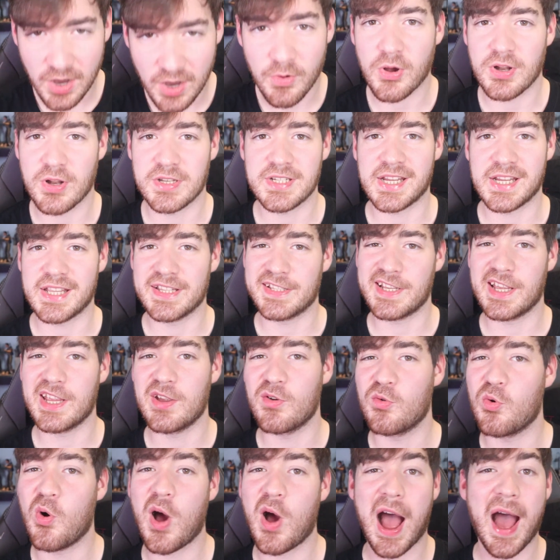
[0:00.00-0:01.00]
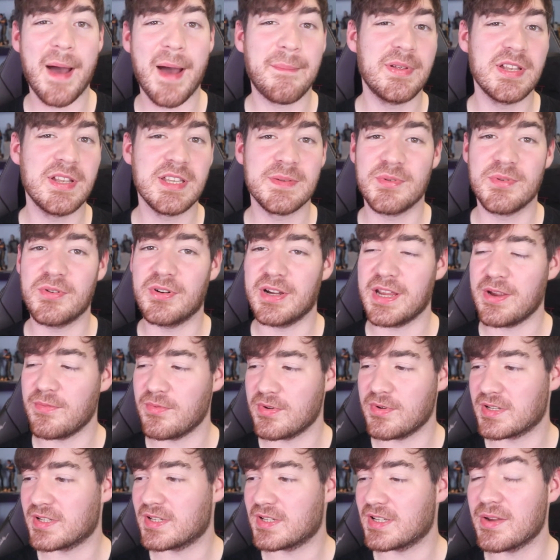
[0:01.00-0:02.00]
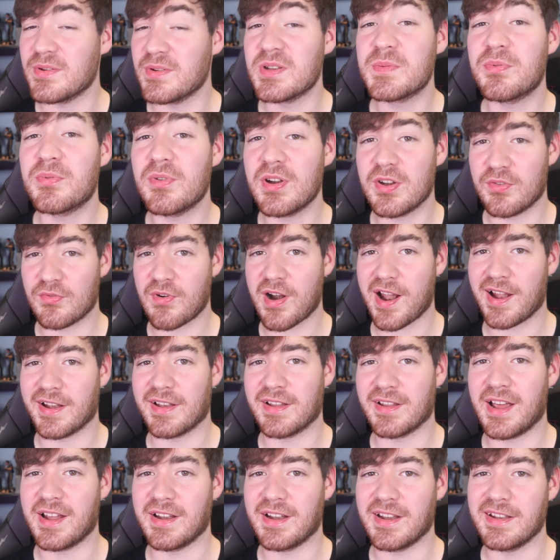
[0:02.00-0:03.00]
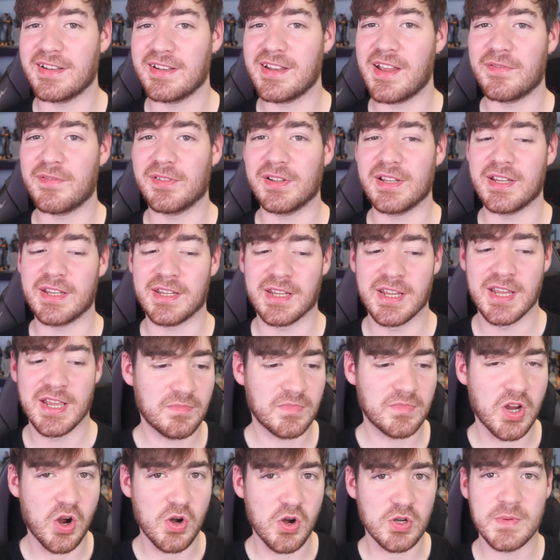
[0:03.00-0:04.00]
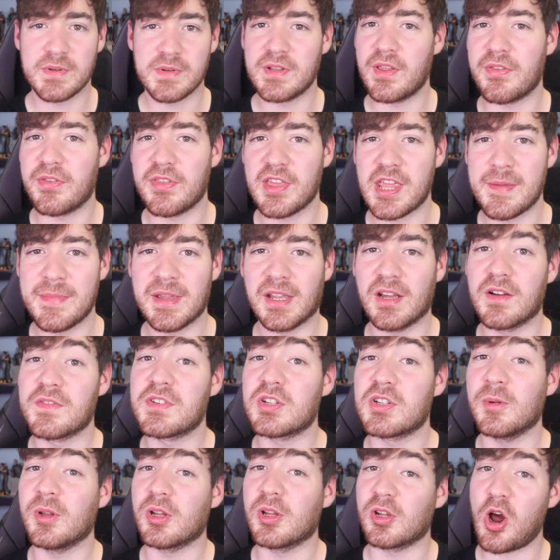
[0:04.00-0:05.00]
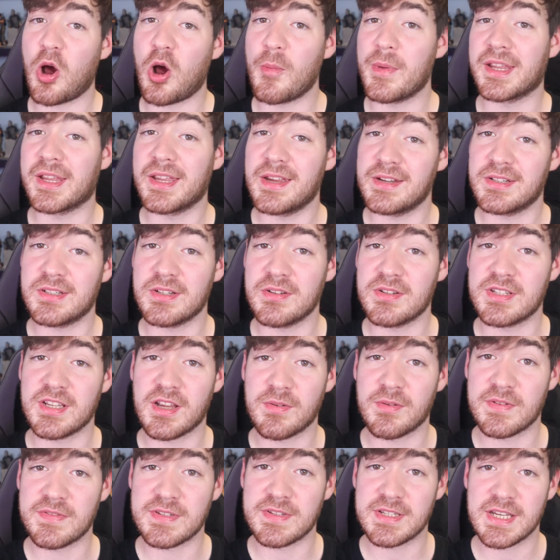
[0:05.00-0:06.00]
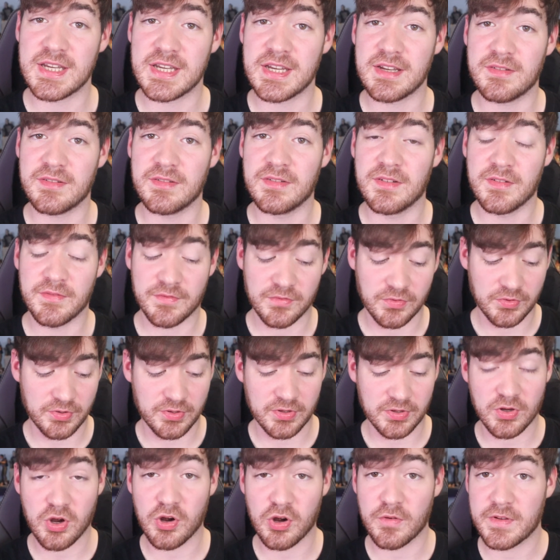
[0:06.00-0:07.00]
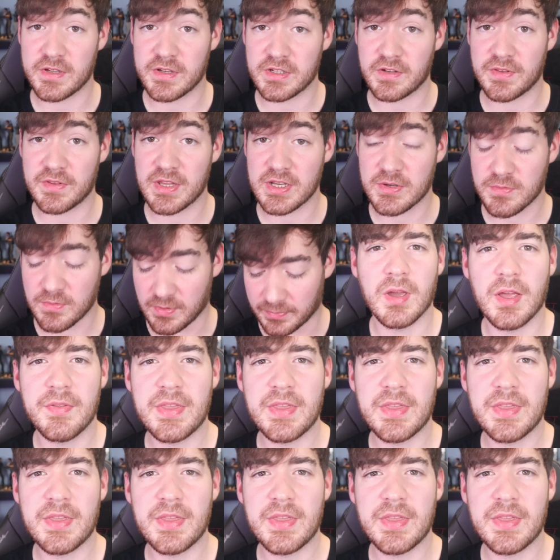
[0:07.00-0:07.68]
I won't exactly tell you what happens, but it was pretty rad, and it definitely goes with the theming of some of the comic issues that we've seen for the covers of this one.